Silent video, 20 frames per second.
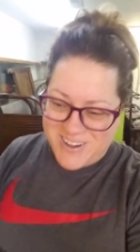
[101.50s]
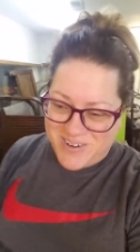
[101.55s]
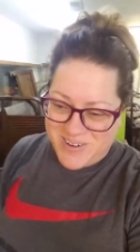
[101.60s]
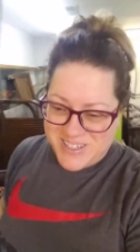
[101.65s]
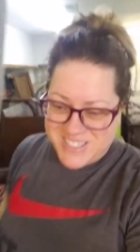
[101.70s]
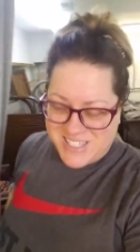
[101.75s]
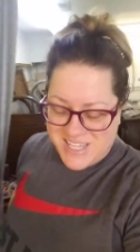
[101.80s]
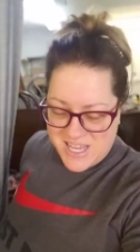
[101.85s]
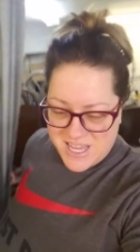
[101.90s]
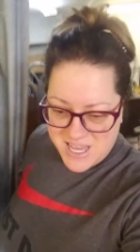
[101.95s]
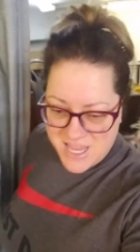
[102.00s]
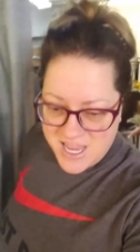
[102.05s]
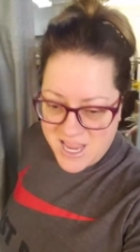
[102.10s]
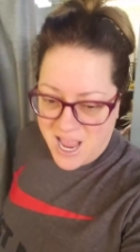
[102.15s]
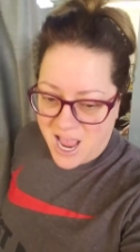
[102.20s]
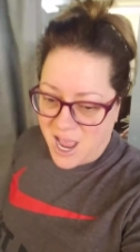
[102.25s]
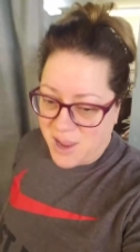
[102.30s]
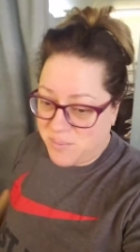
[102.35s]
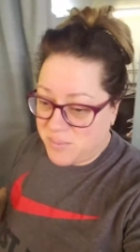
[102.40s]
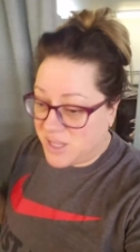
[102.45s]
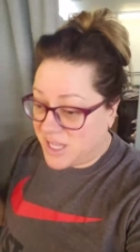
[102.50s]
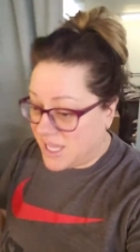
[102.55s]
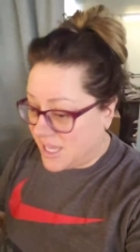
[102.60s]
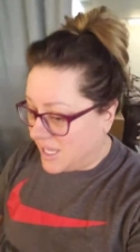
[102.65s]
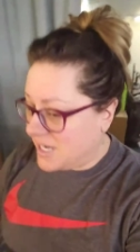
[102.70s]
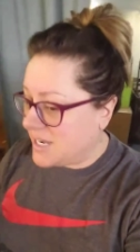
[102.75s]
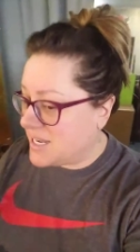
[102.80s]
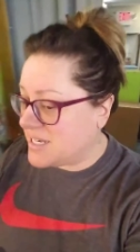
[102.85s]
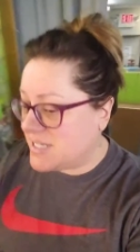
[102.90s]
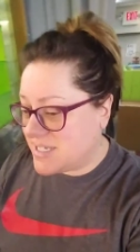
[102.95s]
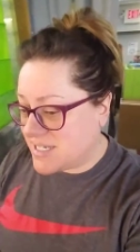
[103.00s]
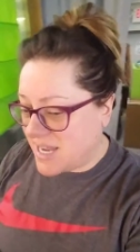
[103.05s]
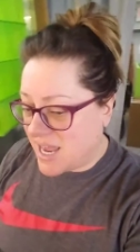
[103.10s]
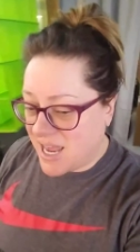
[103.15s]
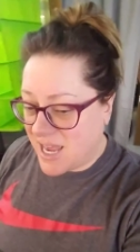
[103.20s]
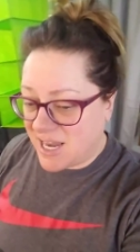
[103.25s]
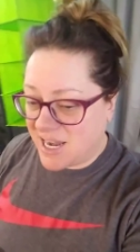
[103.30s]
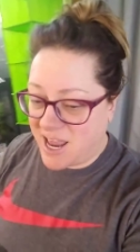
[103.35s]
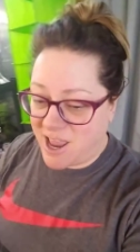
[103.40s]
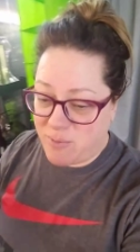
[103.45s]
is he, I'm getting it
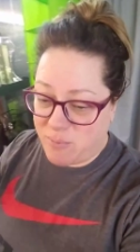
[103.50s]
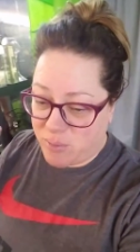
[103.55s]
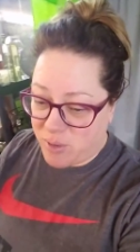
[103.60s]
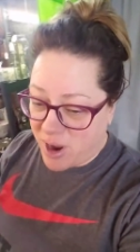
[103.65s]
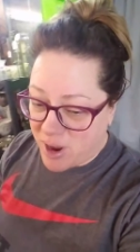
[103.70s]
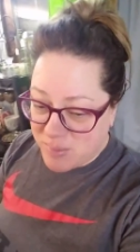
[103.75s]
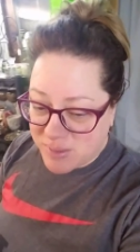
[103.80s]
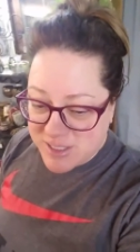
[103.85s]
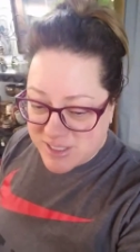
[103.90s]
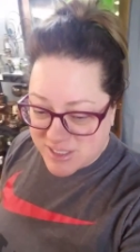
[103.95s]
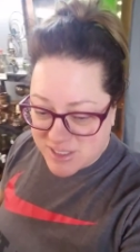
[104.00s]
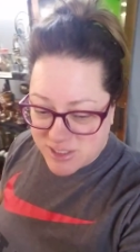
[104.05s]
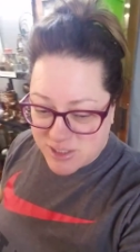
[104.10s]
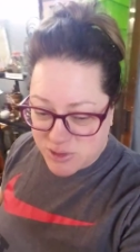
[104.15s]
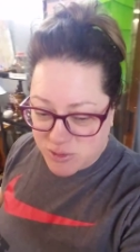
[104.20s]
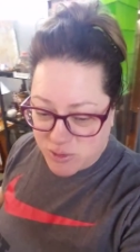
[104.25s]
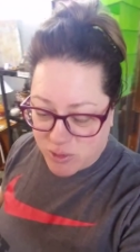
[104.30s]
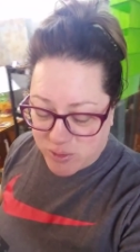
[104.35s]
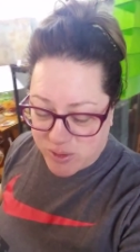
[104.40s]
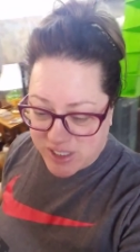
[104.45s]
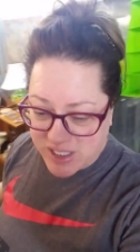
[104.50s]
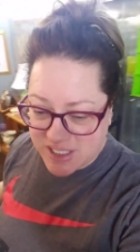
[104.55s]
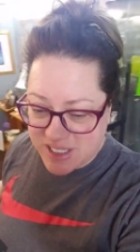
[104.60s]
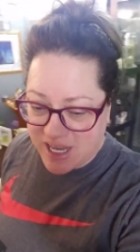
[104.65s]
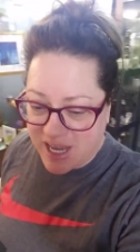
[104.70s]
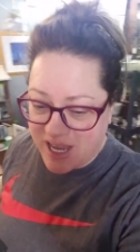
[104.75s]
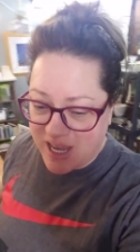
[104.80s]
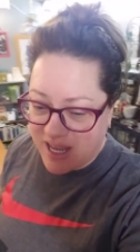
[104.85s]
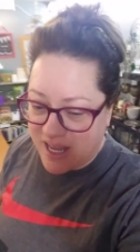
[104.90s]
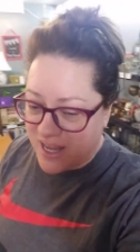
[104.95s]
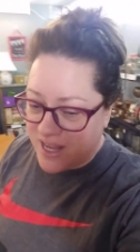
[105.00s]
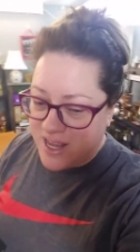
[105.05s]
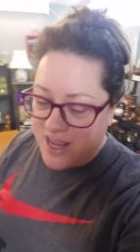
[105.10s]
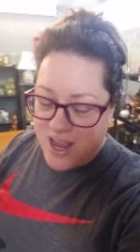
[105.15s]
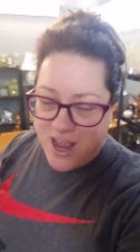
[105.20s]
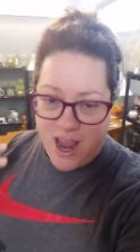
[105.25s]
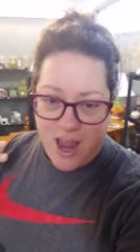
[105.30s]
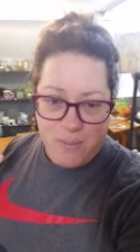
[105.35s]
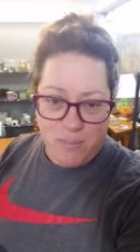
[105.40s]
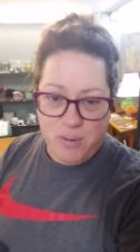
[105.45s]
done. I promised a story set.
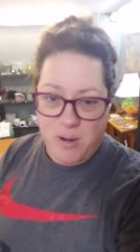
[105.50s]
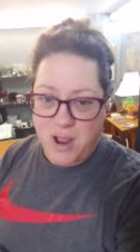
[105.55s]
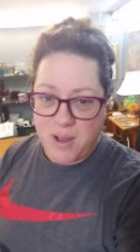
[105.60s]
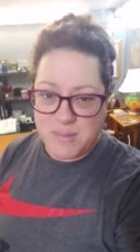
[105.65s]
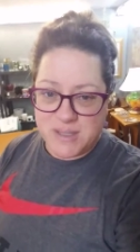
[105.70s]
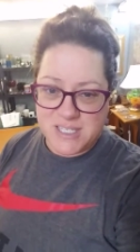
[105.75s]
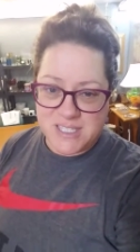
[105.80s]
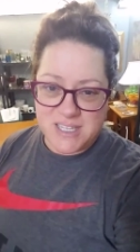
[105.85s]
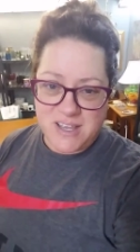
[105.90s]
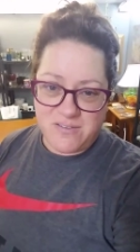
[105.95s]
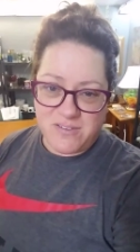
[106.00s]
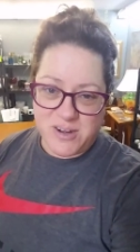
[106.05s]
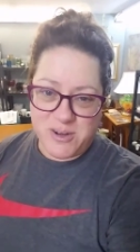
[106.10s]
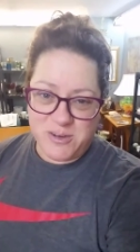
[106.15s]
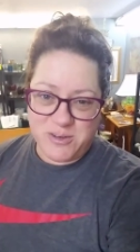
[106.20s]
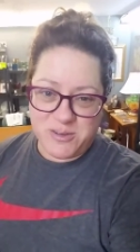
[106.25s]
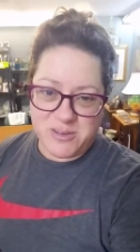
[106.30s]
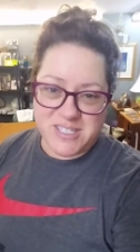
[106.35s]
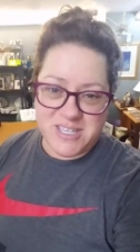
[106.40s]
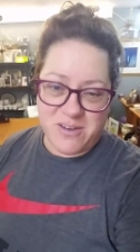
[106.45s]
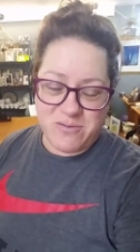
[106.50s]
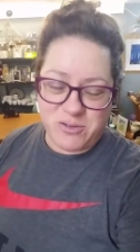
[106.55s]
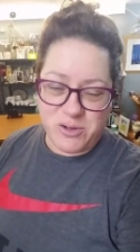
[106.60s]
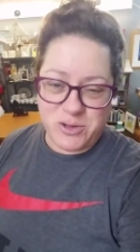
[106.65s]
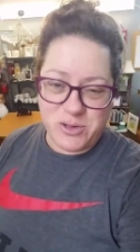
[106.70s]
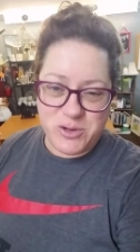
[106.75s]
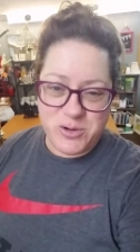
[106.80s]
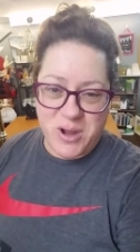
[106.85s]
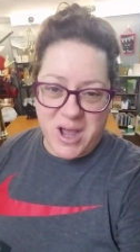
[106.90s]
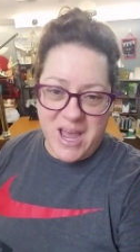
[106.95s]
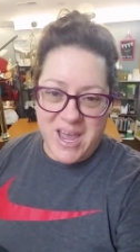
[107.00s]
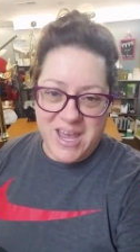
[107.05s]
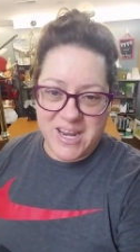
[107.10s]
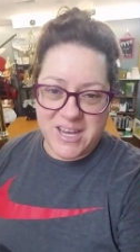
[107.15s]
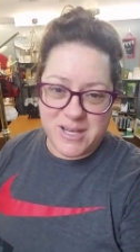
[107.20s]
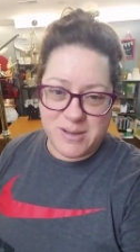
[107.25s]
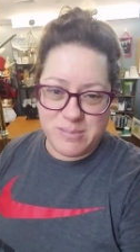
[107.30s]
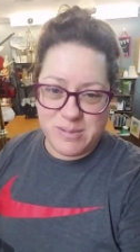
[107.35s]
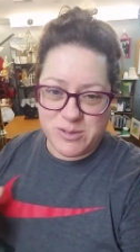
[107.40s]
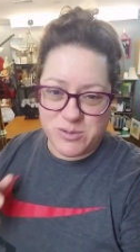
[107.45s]
I promised seven, several new
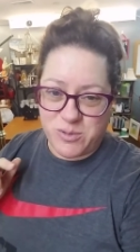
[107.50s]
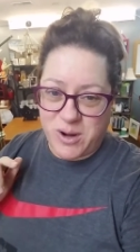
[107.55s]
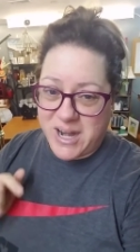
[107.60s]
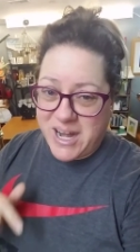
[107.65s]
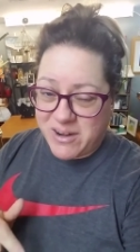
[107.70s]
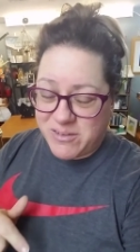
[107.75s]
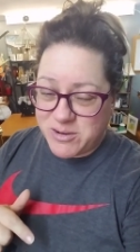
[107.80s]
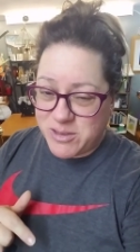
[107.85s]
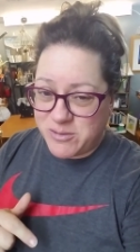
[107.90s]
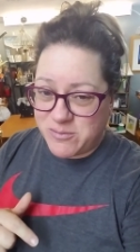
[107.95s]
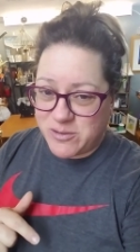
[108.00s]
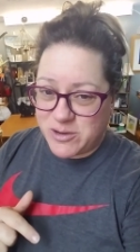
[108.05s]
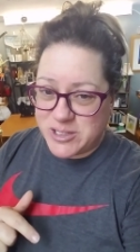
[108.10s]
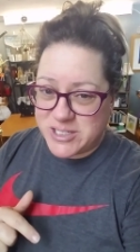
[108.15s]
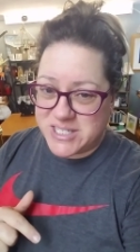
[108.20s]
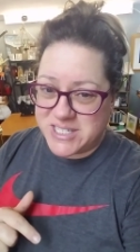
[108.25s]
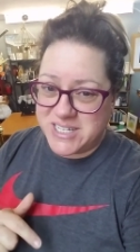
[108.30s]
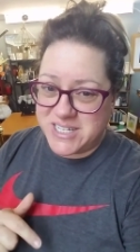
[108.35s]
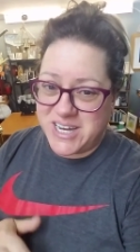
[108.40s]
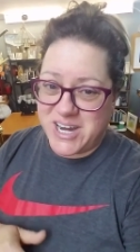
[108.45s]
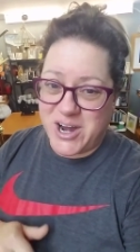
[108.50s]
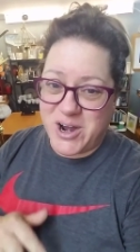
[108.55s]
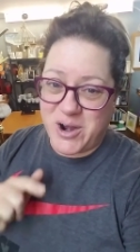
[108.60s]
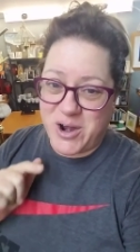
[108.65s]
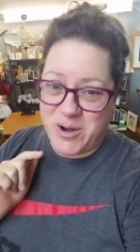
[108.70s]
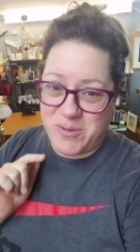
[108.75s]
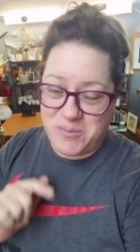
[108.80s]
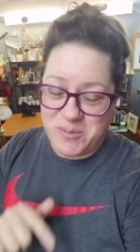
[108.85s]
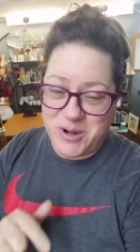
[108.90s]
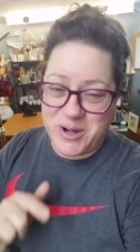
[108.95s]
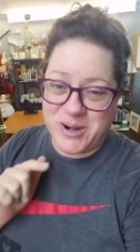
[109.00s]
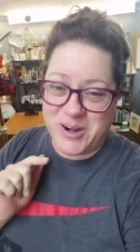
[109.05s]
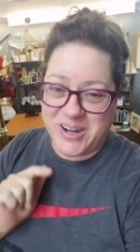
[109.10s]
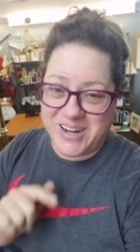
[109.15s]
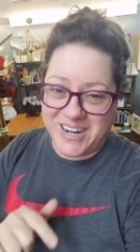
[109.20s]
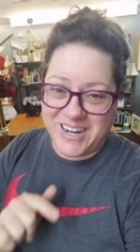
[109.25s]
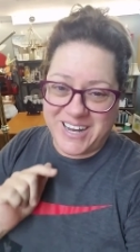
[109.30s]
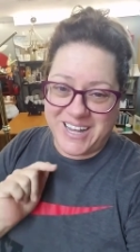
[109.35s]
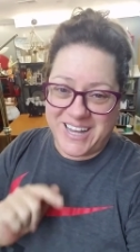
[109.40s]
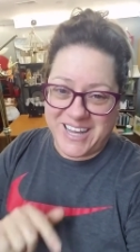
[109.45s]
items right after the first of the year, and we are
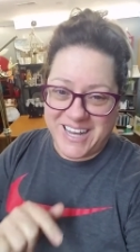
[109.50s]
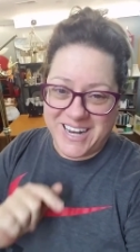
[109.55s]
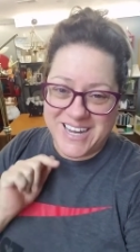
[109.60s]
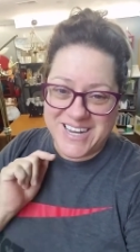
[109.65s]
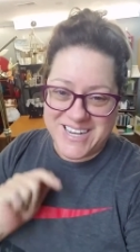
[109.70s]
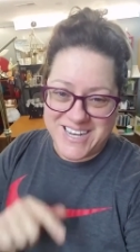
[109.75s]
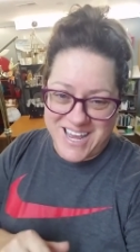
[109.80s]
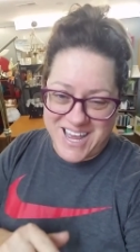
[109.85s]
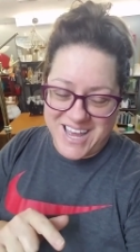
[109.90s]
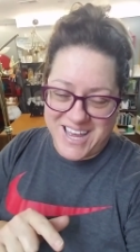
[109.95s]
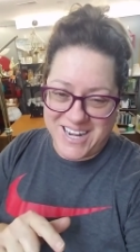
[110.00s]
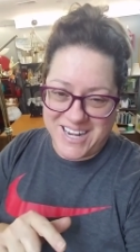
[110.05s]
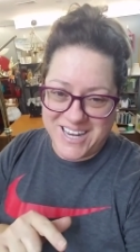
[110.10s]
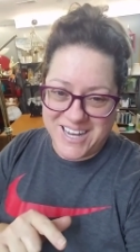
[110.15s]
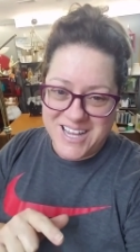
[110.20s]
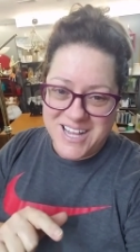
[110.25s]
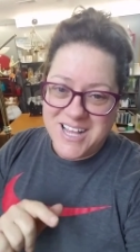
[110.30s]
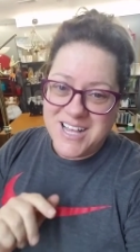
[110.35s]
going to get it done.